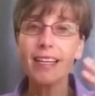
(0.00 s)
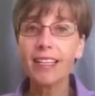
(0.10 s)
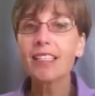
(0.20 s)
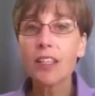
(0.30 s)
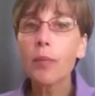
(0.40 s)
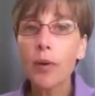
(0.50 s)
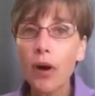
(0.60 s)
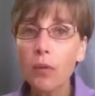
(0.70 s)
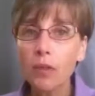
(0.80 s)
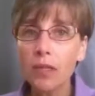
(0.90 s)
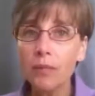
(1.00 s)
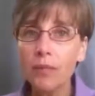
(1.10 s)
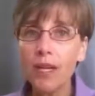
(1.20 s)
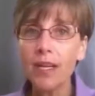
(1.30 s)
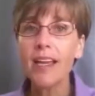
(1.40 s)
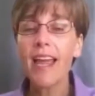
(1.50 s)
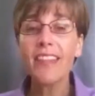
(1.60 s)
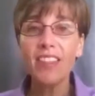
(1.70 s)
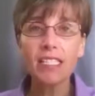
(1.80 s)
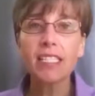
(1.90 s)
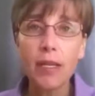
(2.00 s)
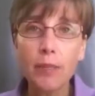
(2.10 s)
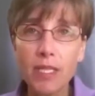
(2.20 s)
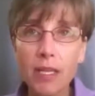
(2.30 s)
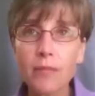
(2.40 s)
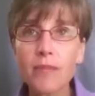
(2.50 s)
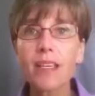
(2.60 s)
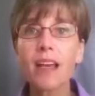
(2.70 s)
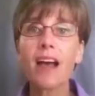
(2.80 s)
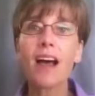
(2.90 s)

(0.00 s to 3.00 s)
is the problem and the symptoms.